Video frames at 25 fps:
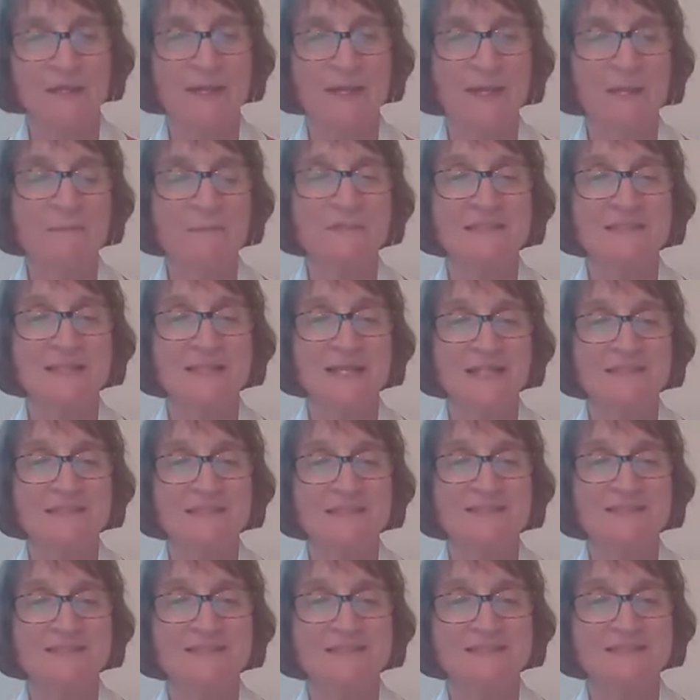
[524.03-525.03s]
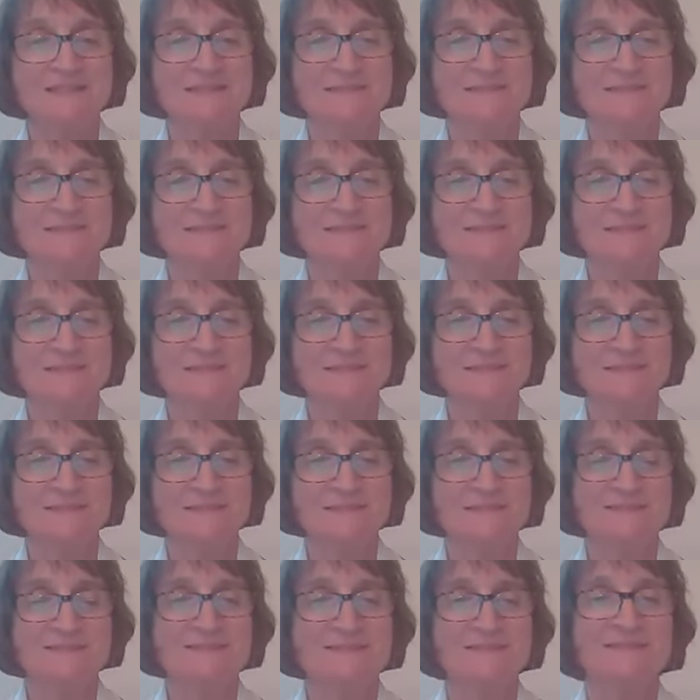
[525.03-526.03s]
What happened next?
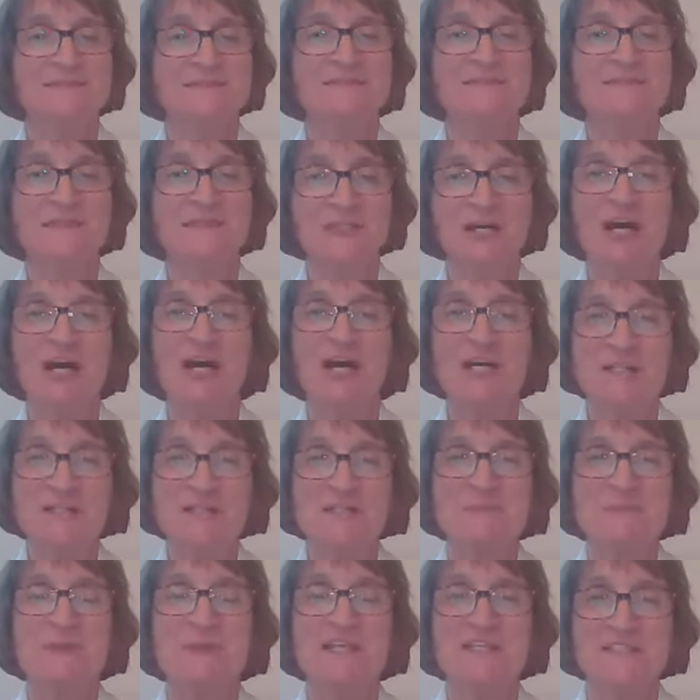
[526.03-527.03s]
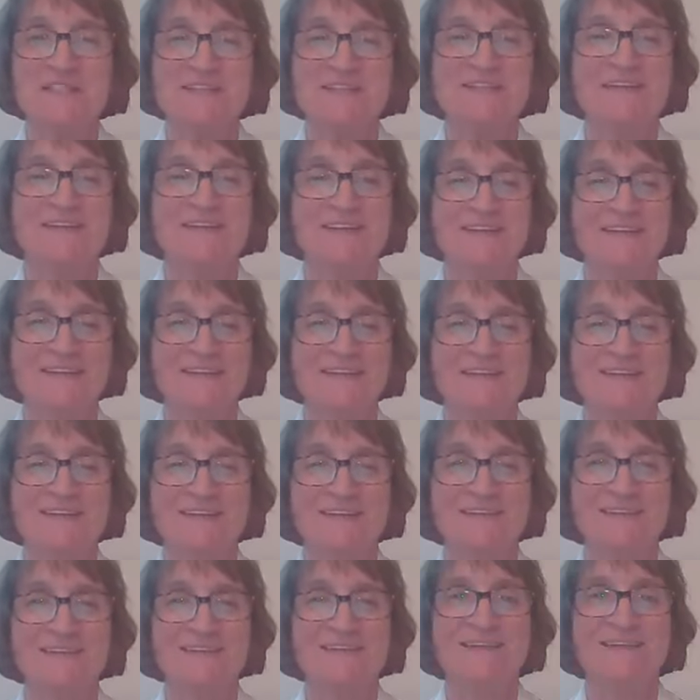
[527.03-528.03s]
God is patient.
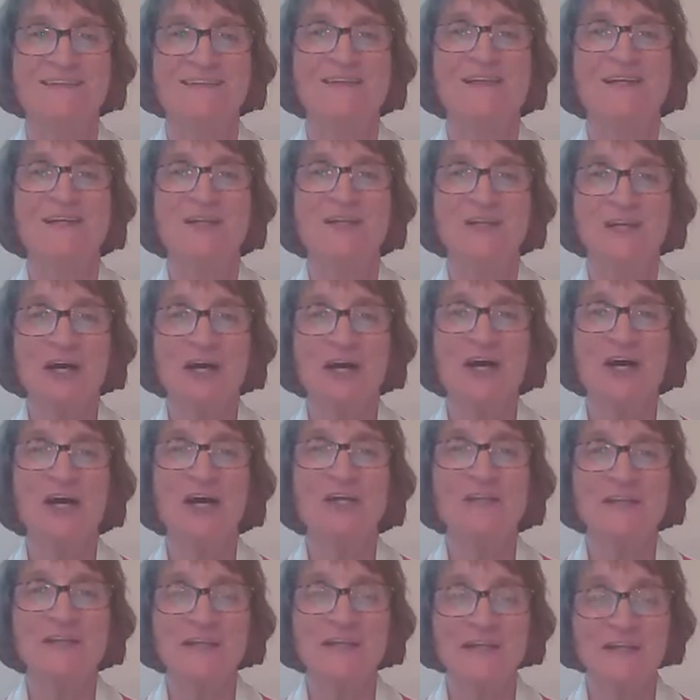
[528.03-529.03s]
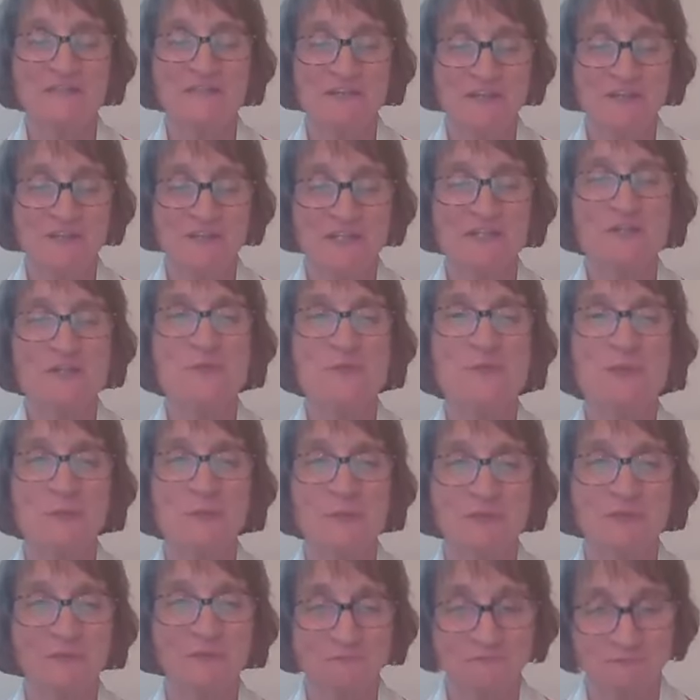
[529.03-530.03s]
God gave these
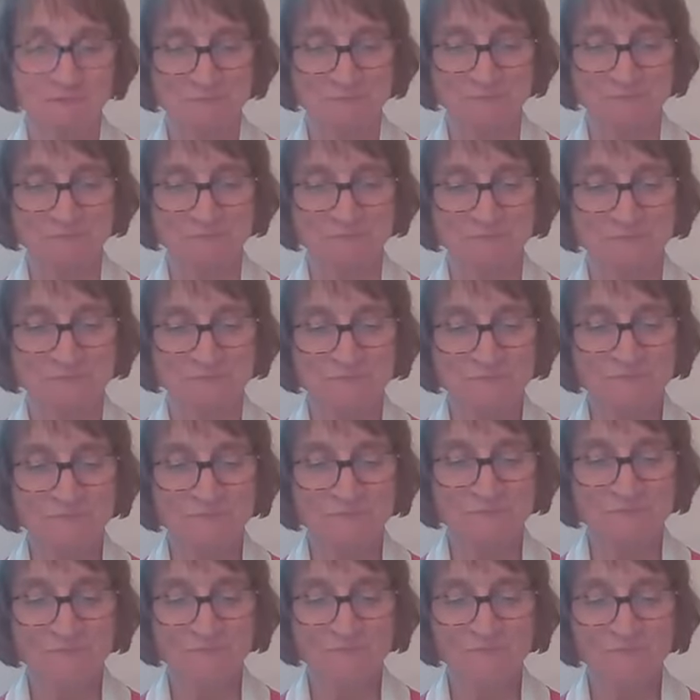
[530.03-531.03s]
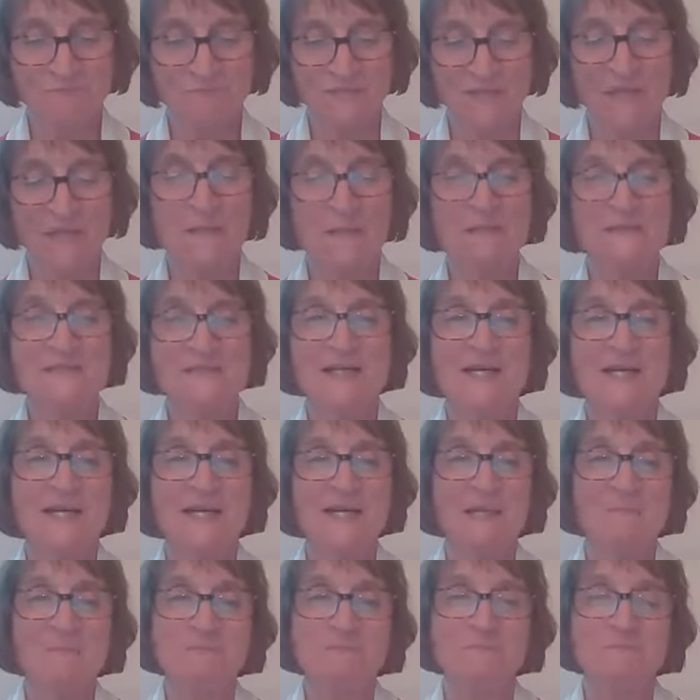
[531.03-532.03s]
women
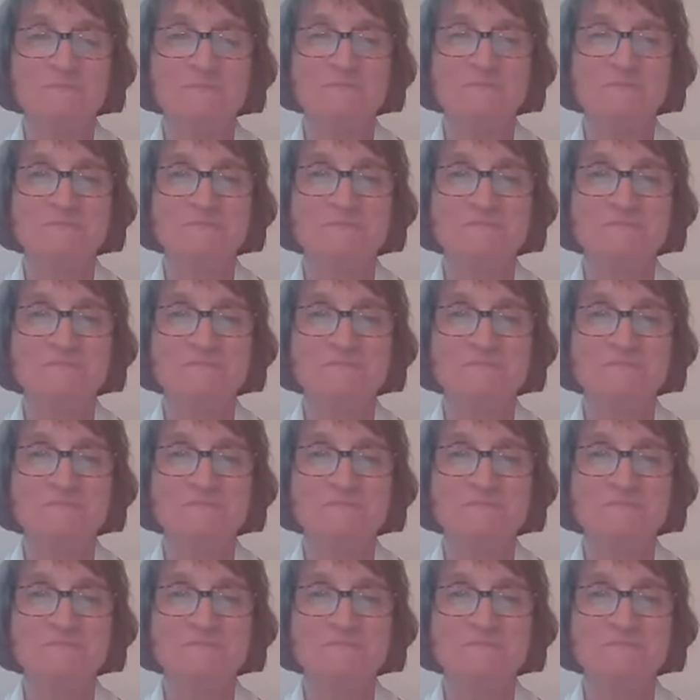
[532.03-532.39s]
time.